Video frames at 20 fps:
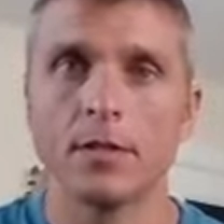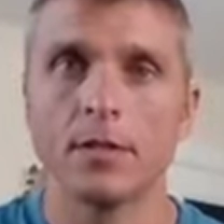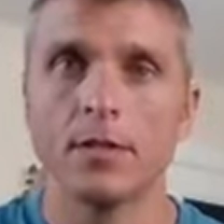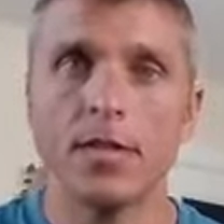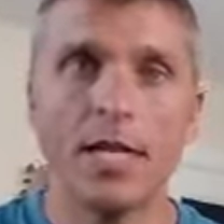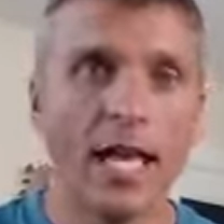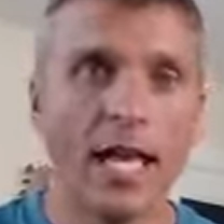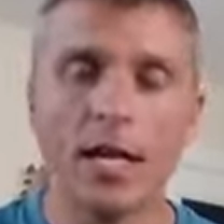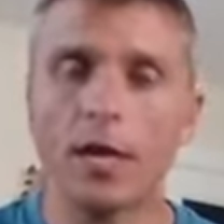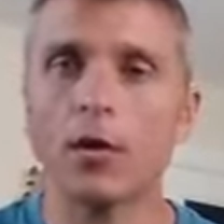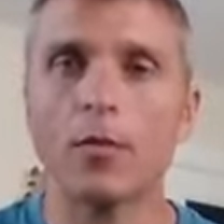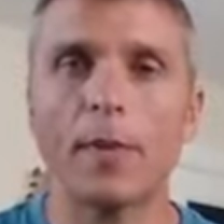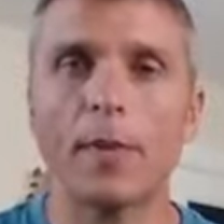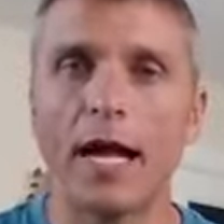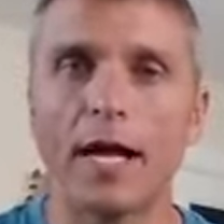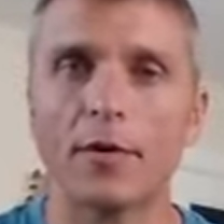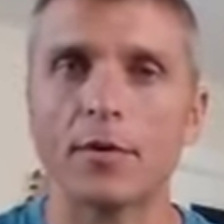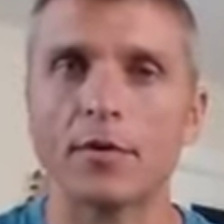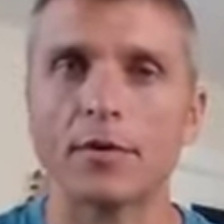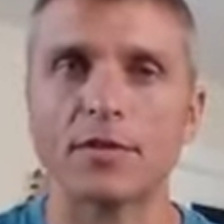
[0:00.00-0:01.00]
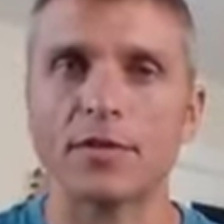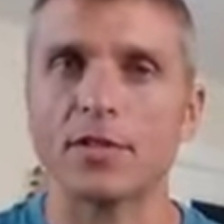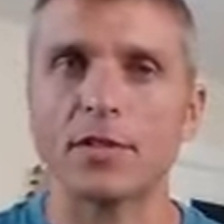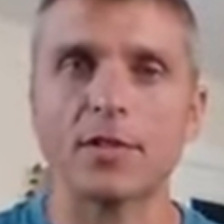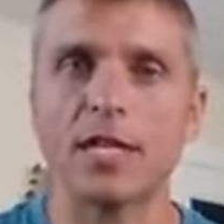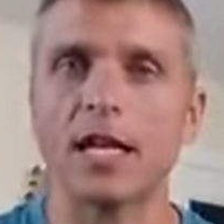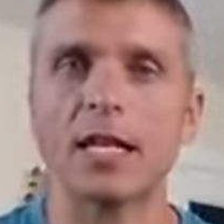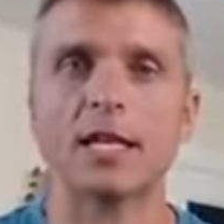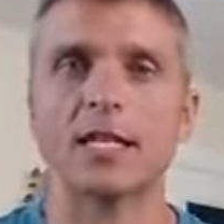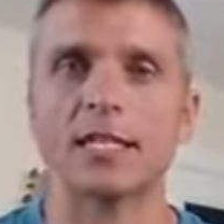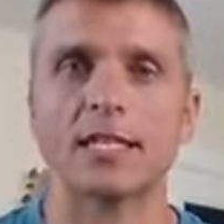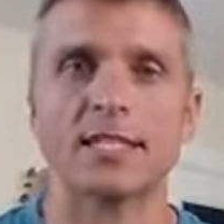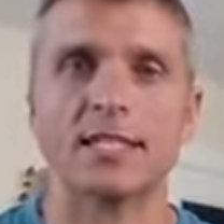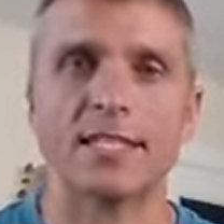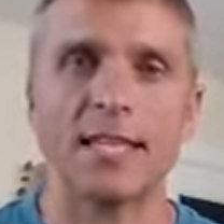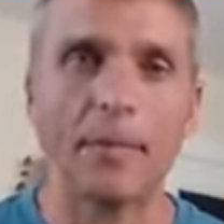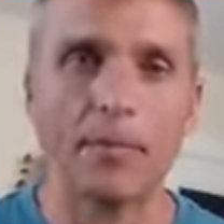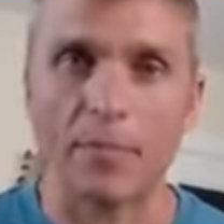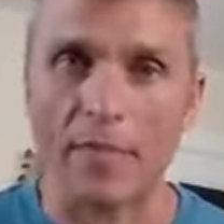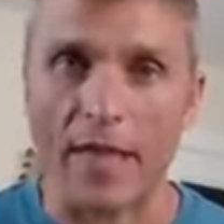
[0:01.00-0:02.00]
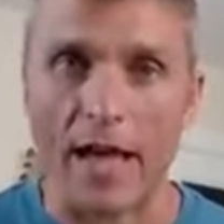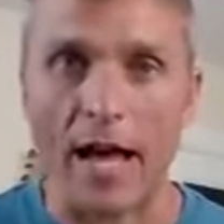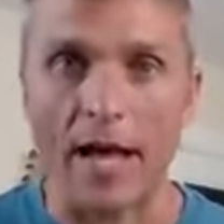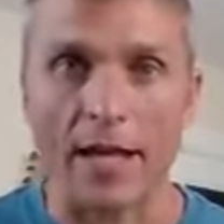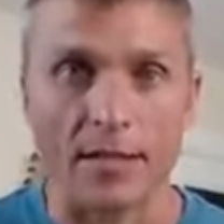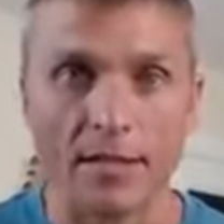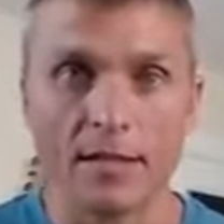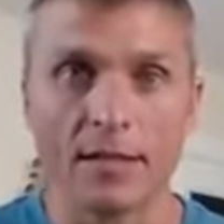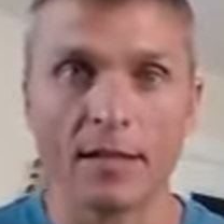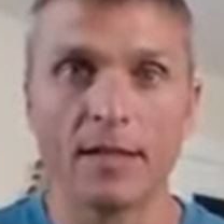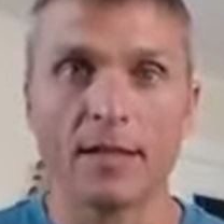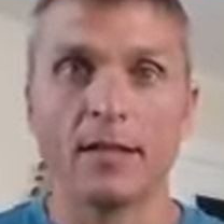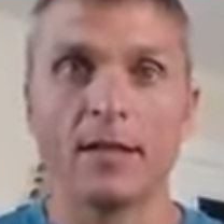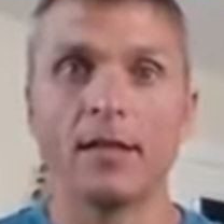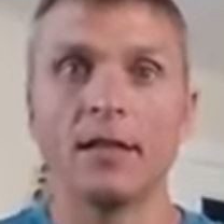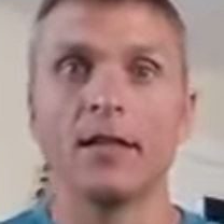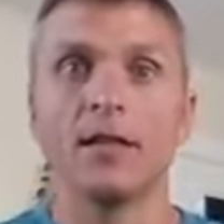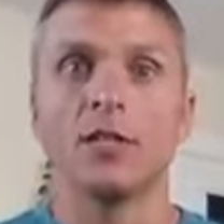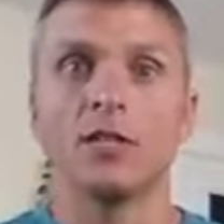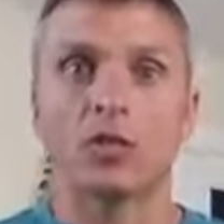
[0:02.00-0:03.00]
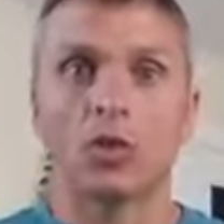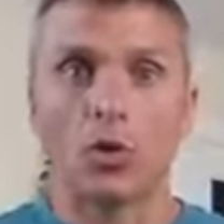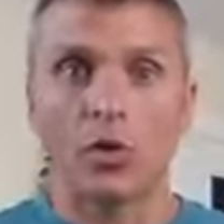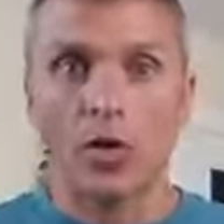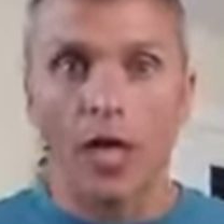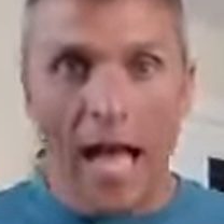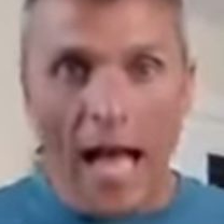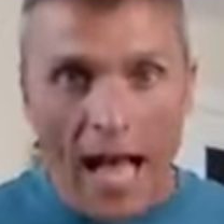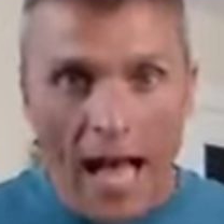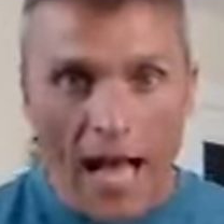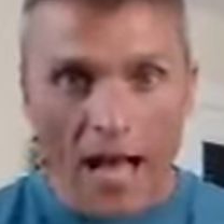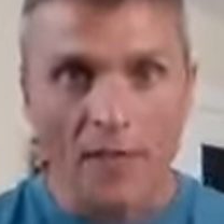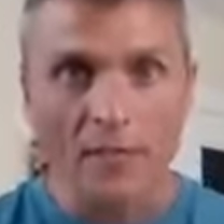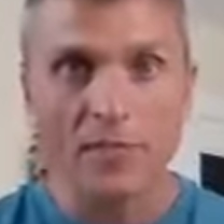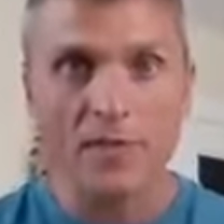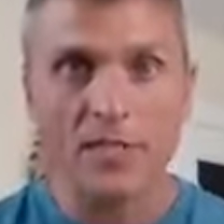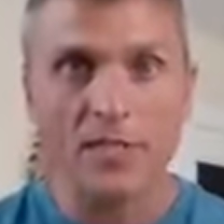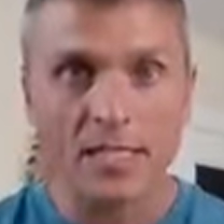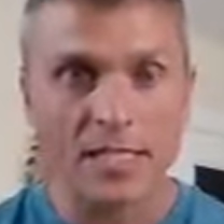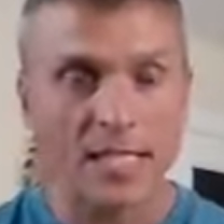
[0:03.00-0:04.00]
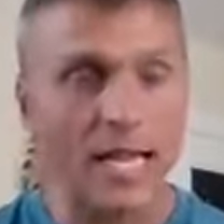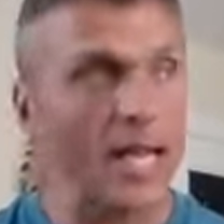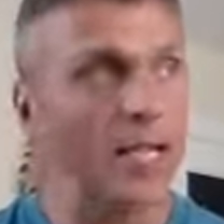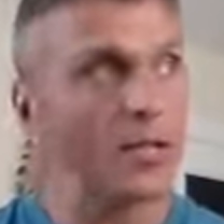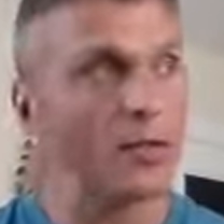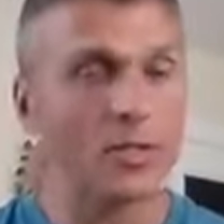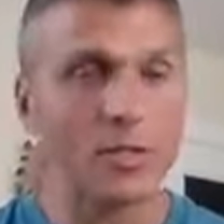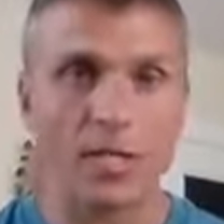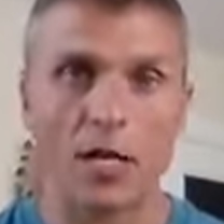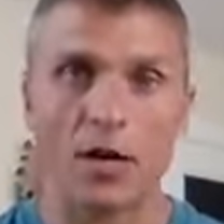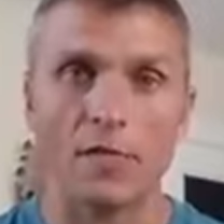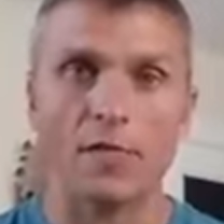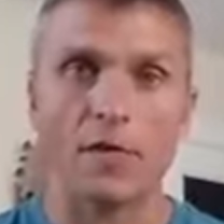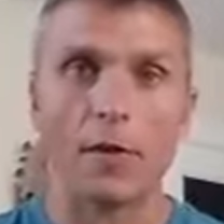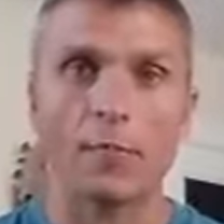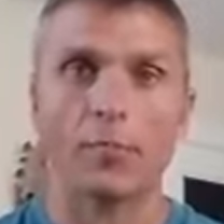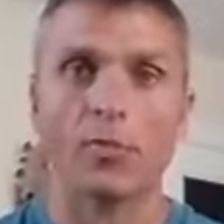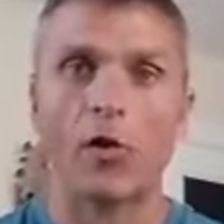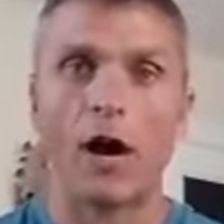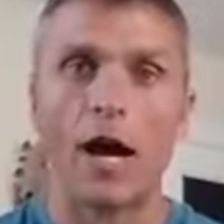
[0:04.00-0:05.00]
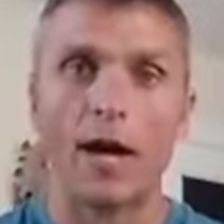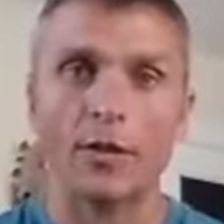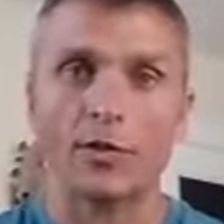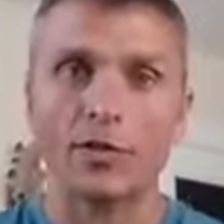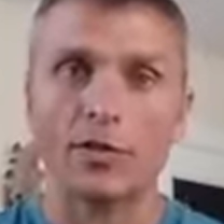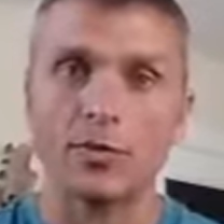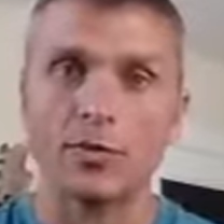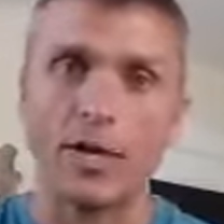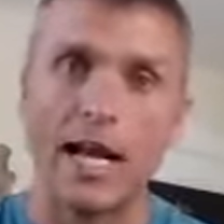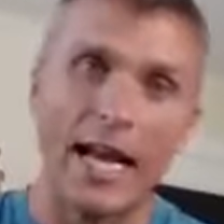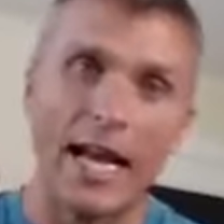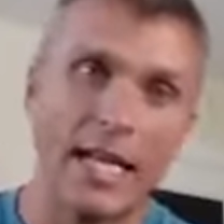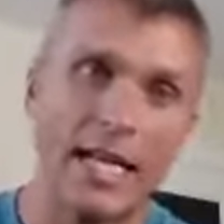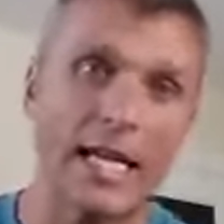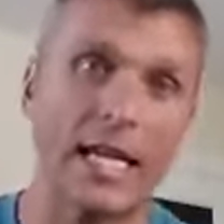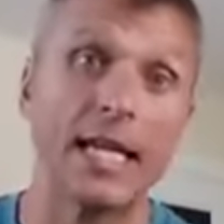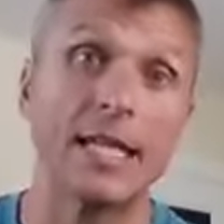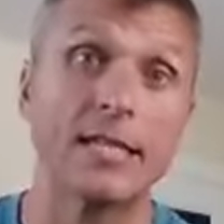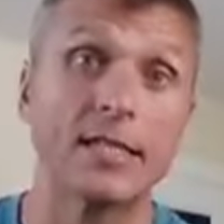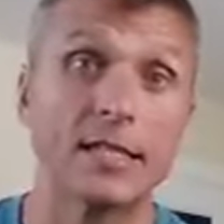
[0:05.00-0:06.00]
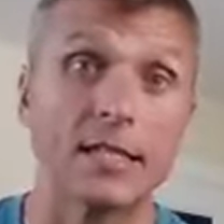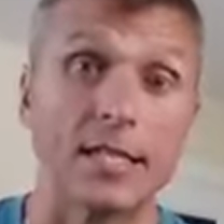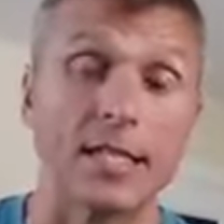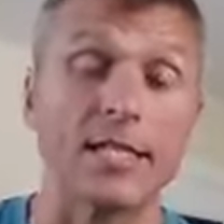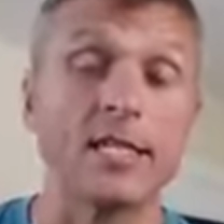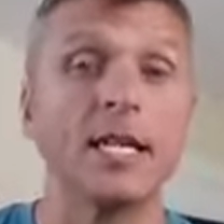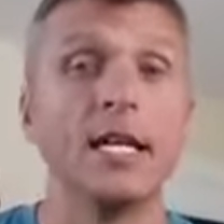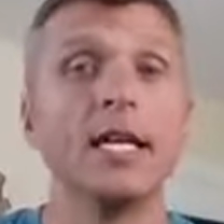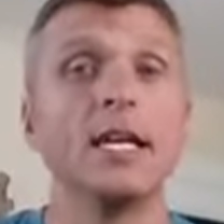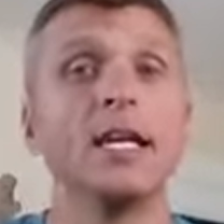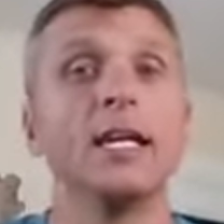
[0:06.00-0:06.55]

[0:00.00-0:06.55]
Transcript: You can't go backwards. They're not going to accept that. So you have to set yourself up prior to any incident.